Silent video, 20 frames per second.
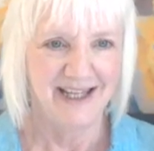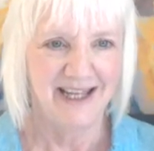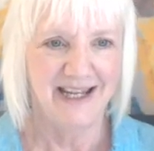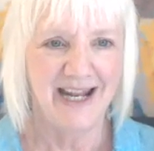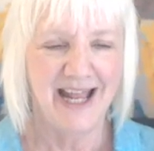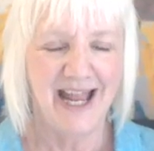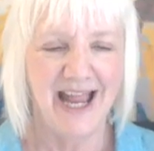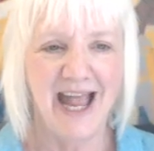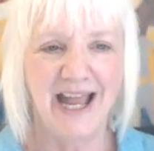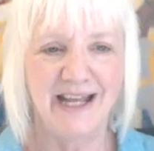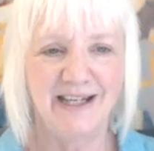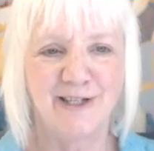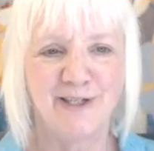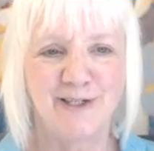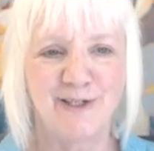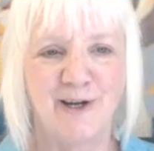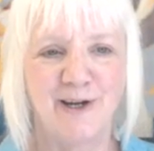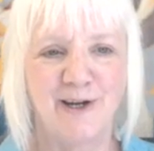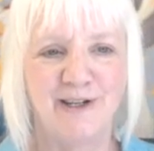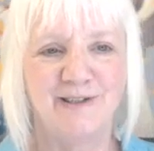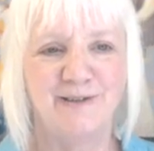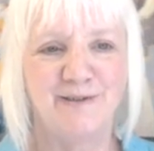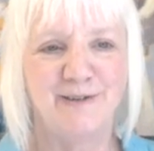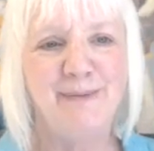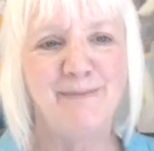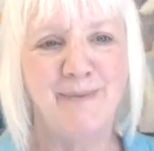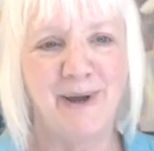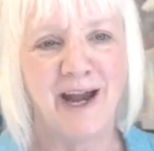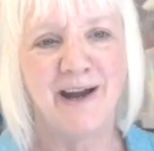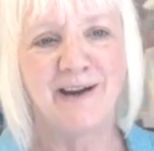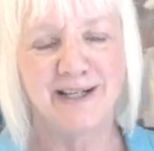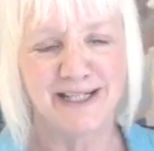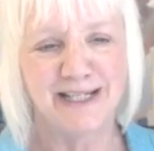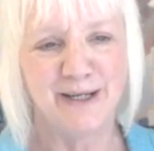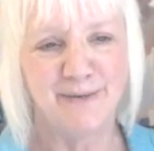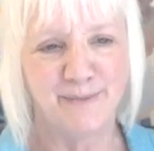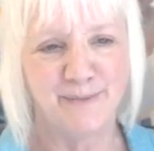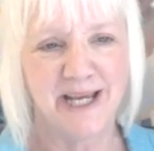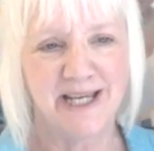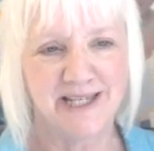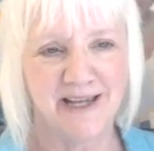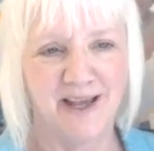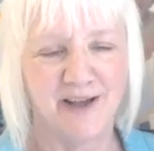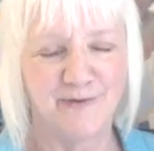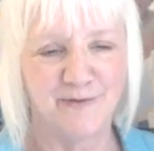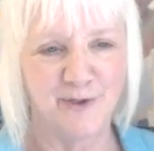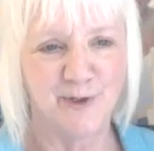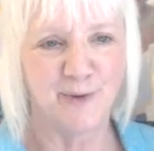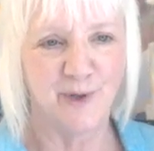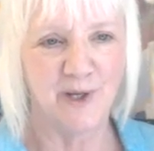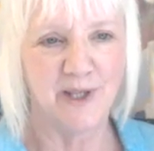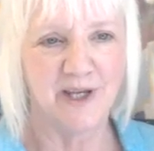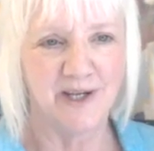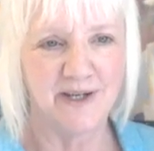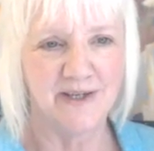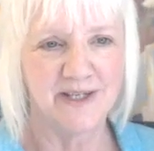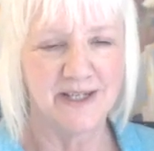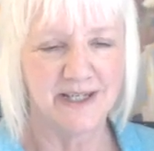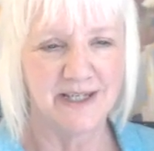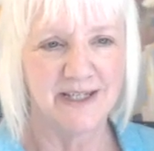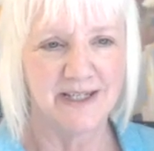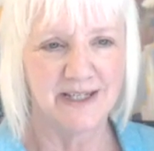And I had to start reparenting myself toward those.